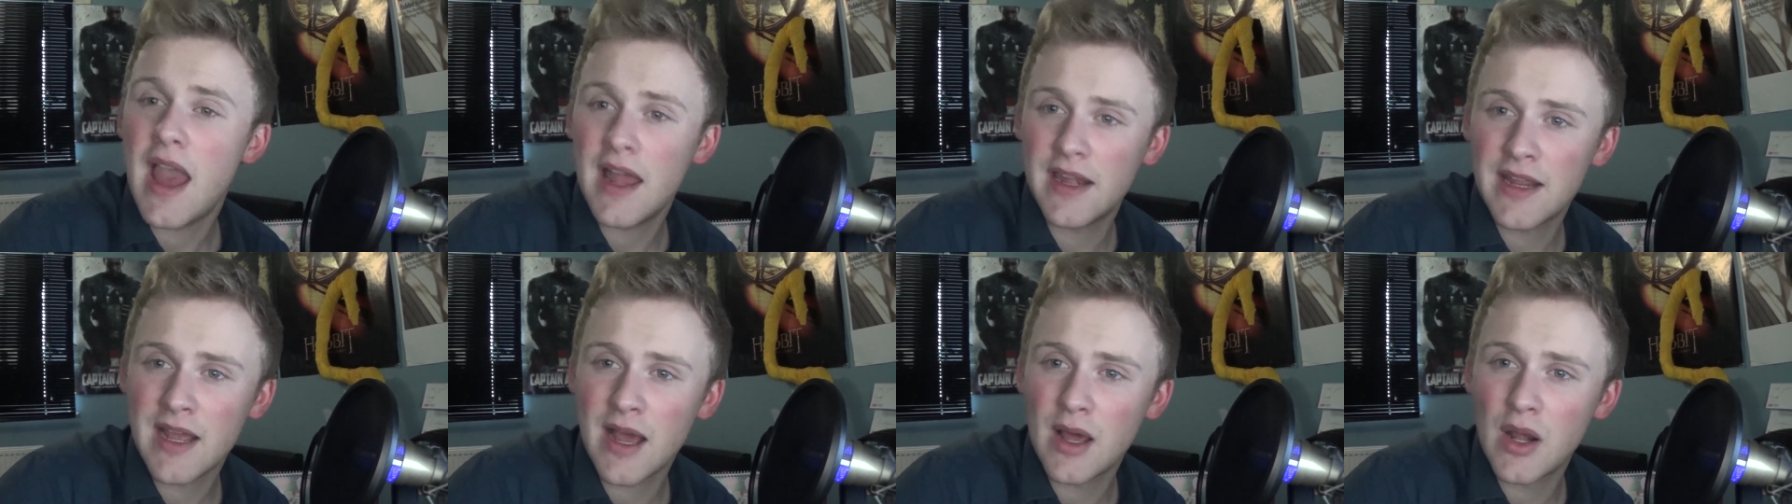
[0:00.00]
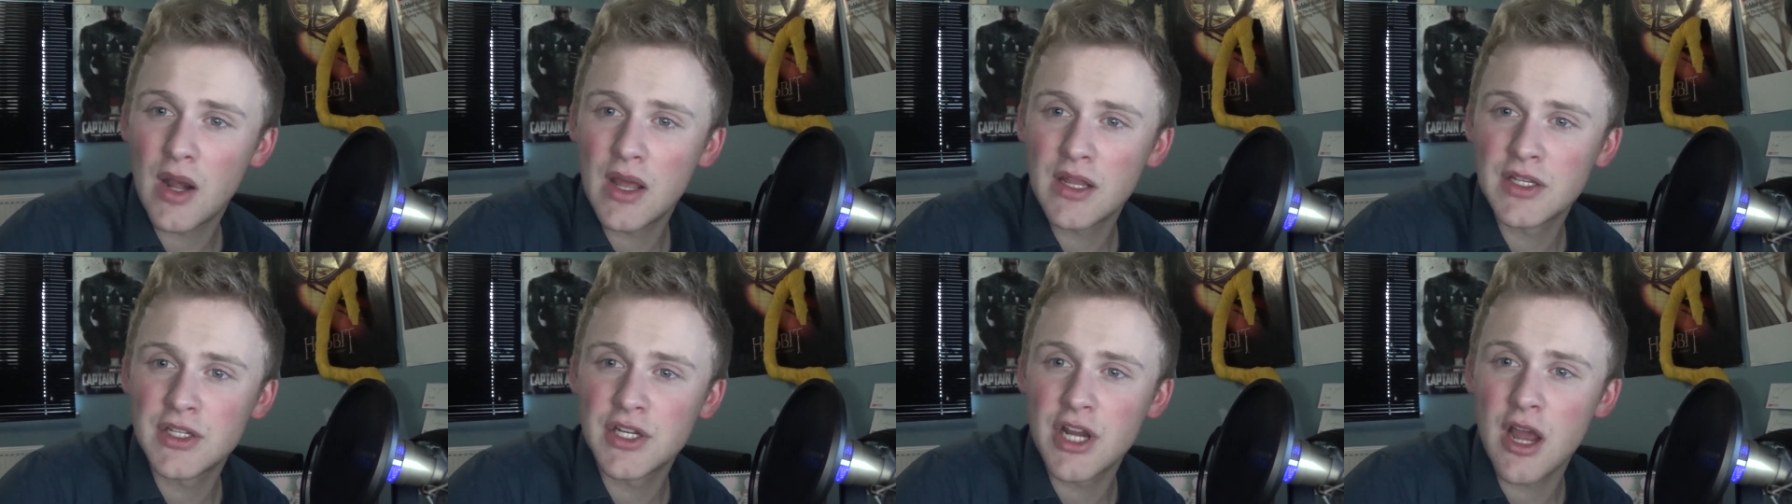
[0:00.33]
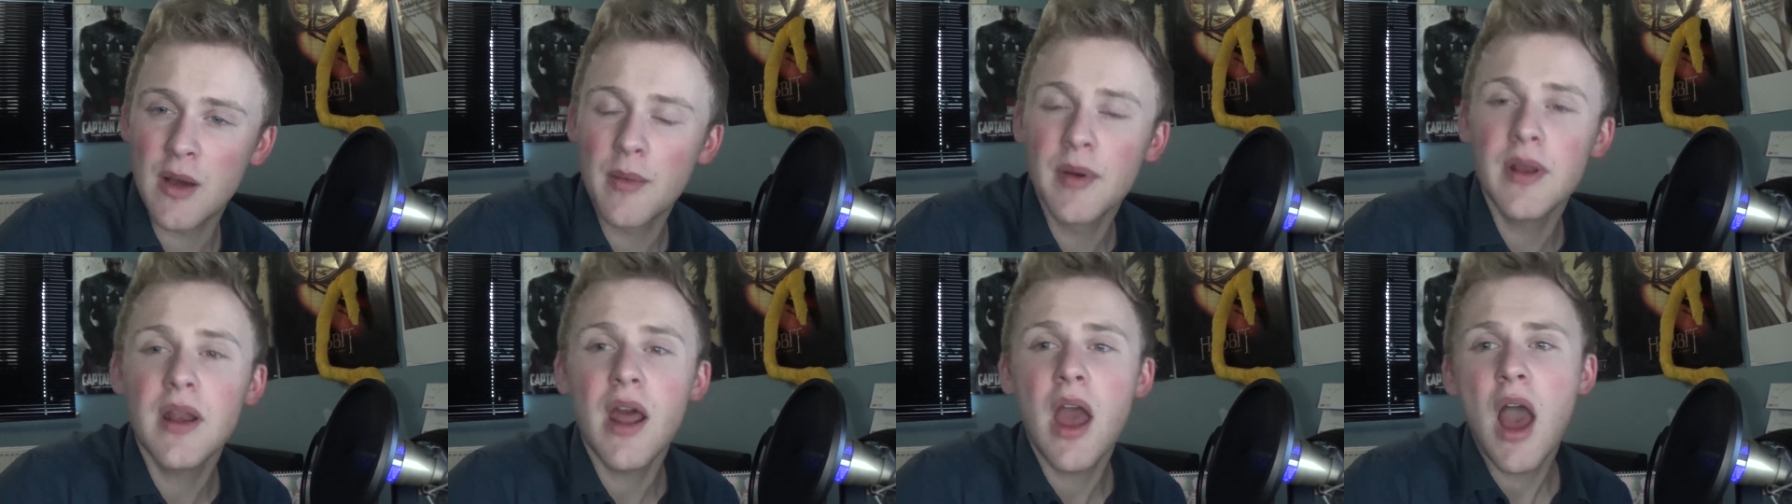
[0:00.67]
Anyhow, ladies and
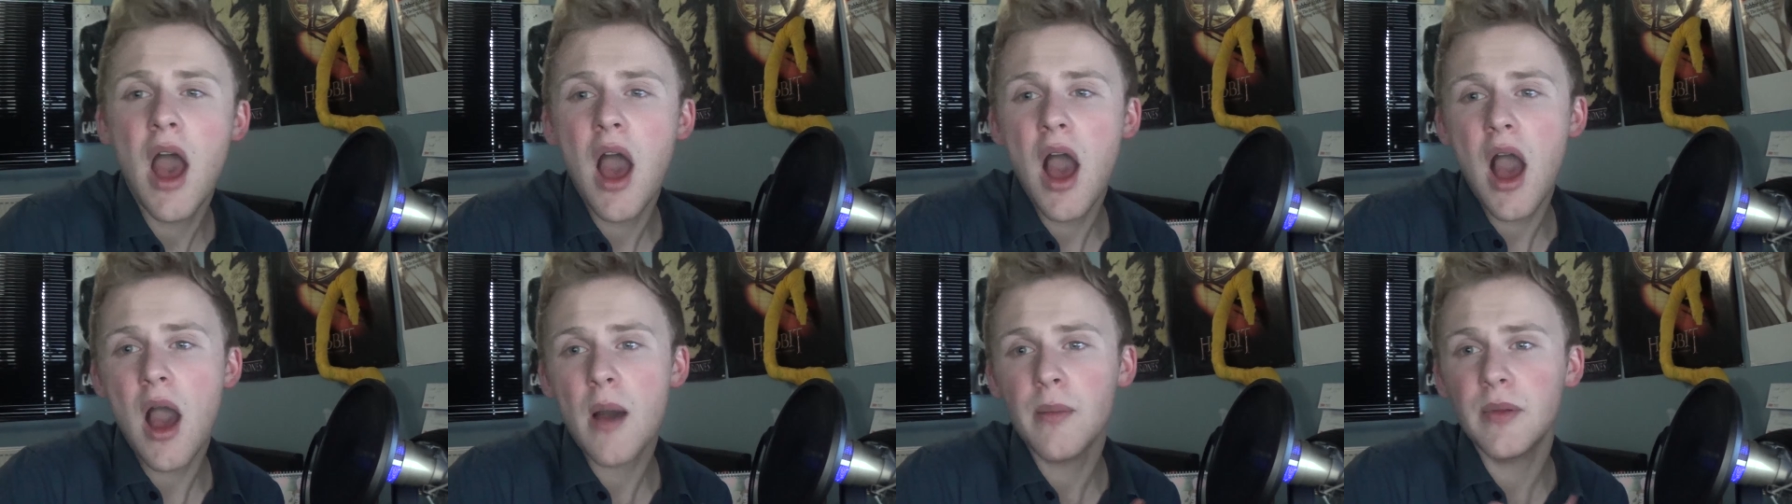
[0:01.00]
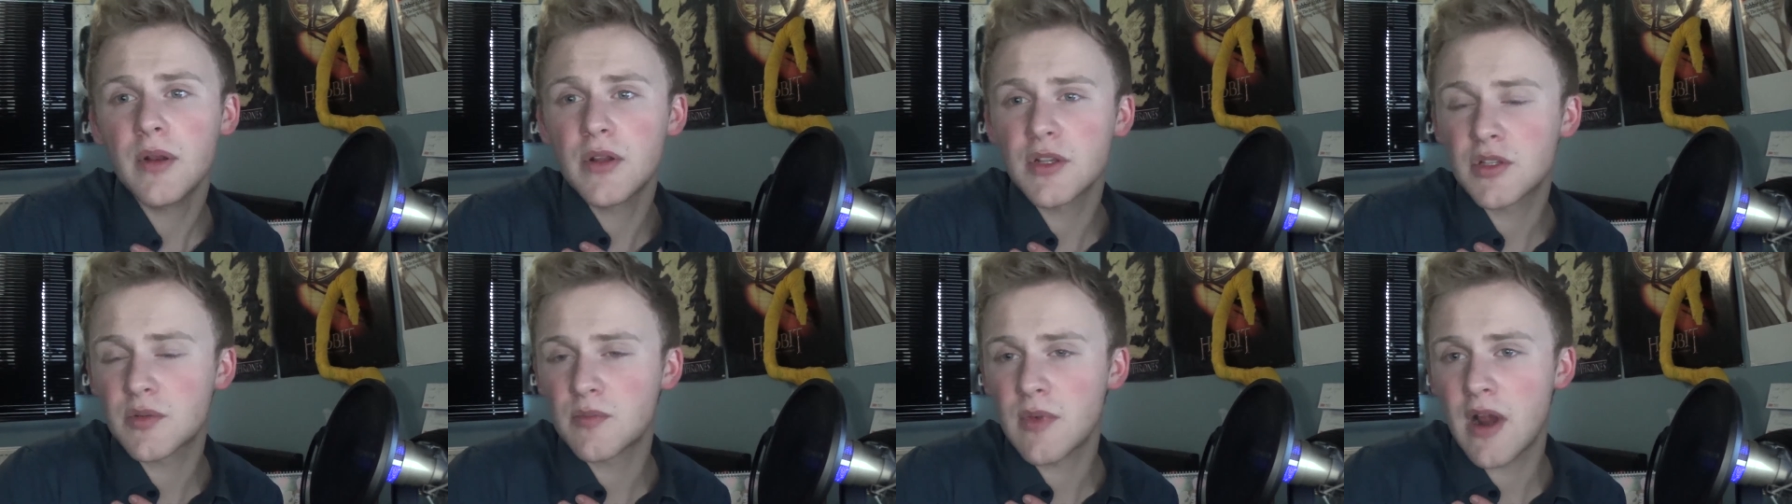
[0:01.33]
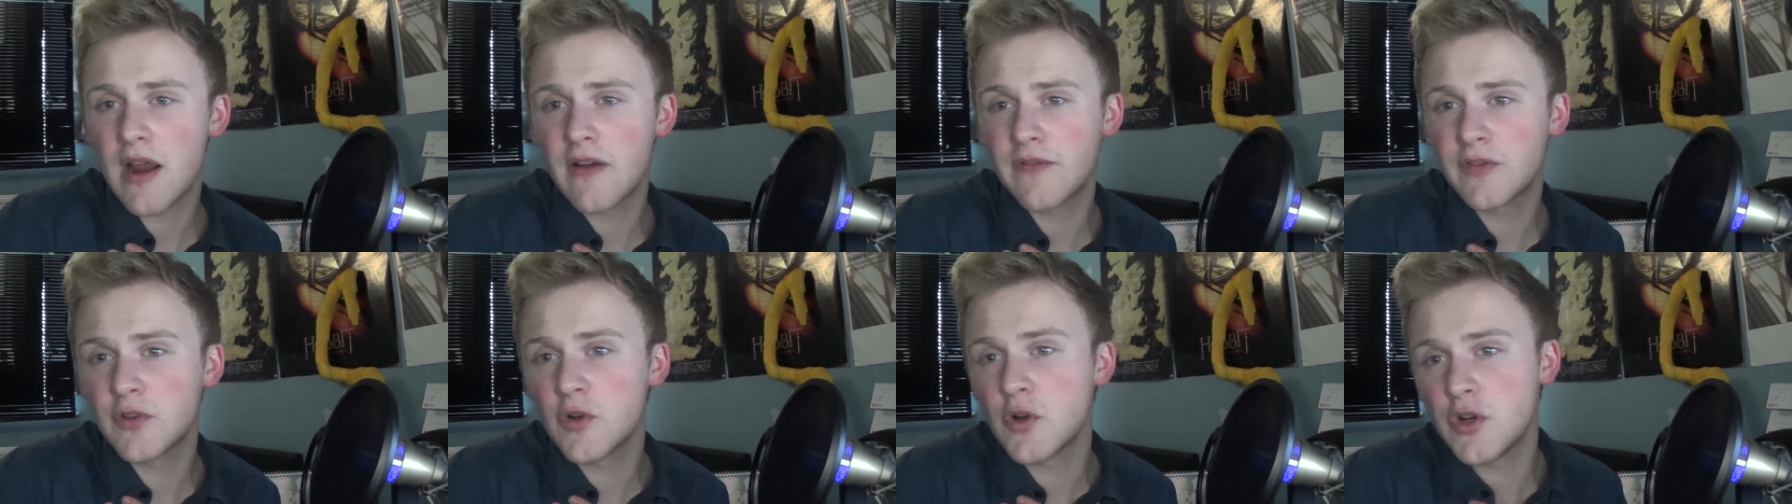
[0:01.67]
gentlemen, I've been awesome
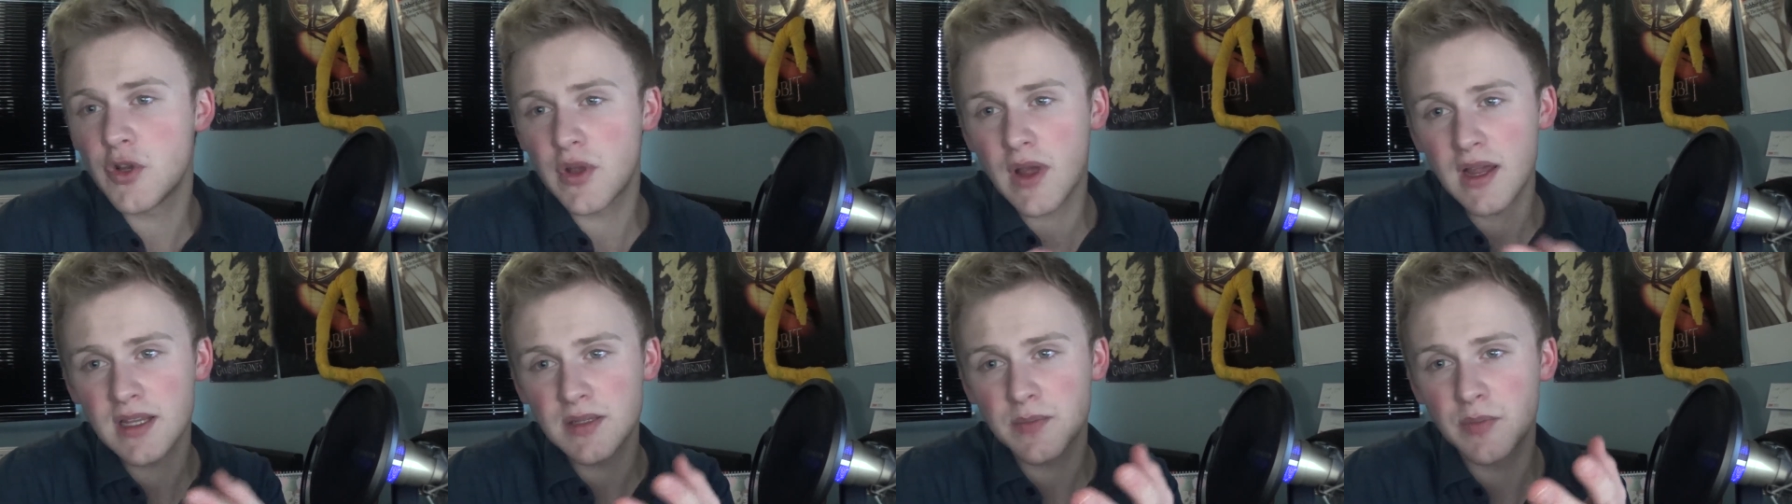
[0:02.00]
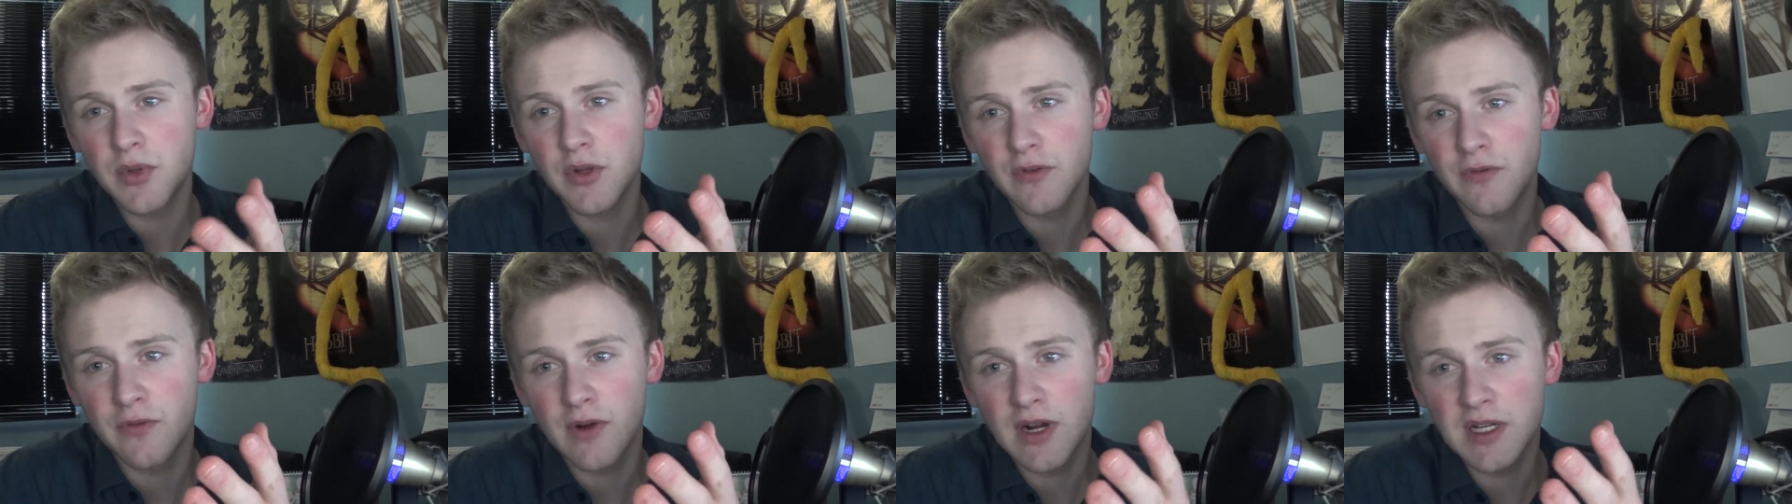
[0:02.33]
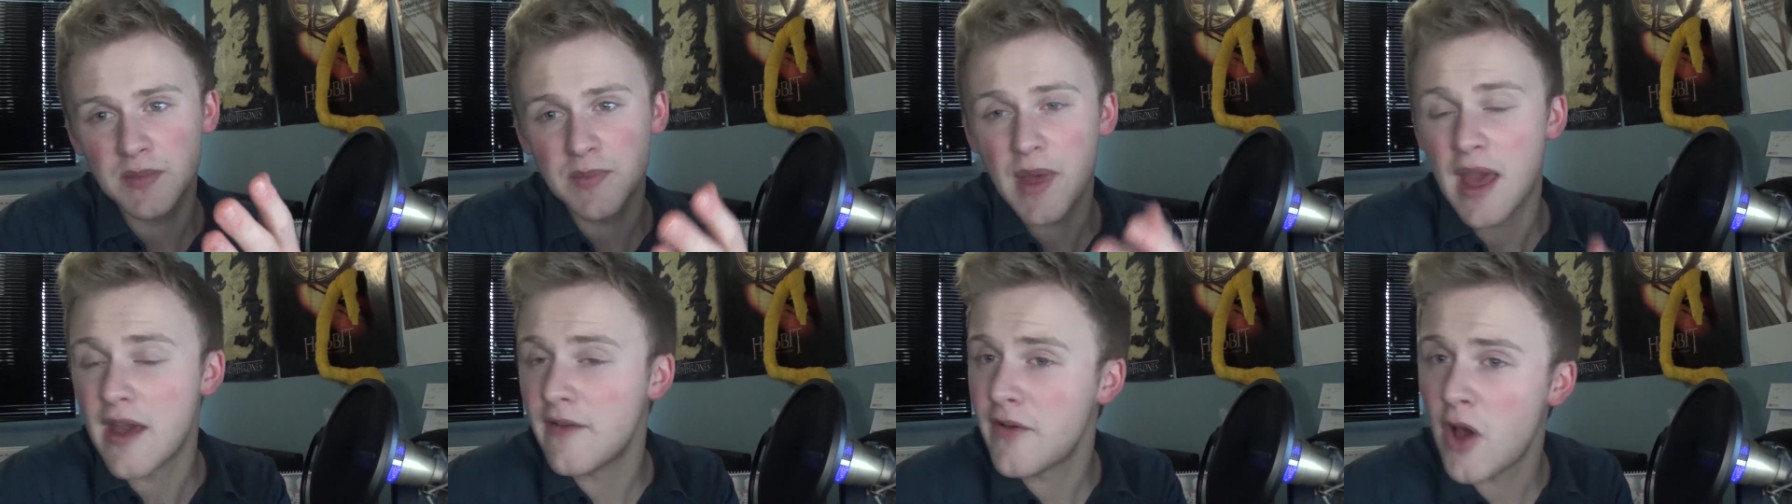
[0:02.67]
Ravidor and you guys in beautiful
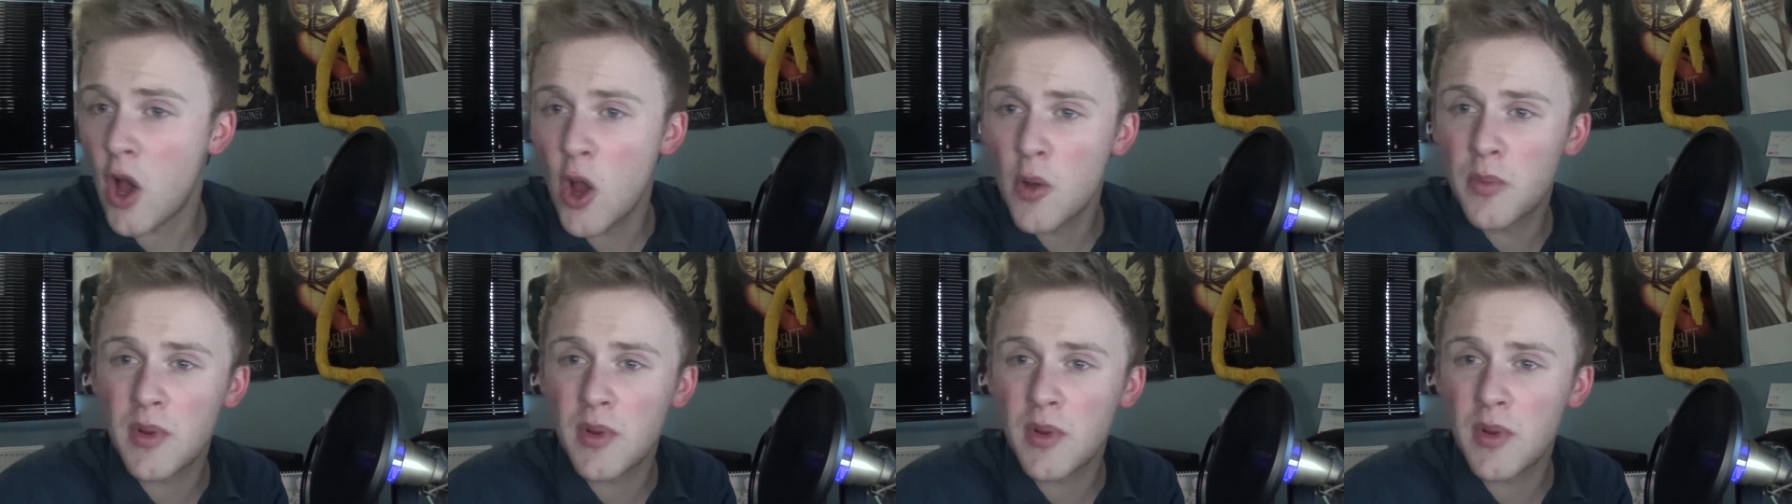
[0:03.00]
eyes forever.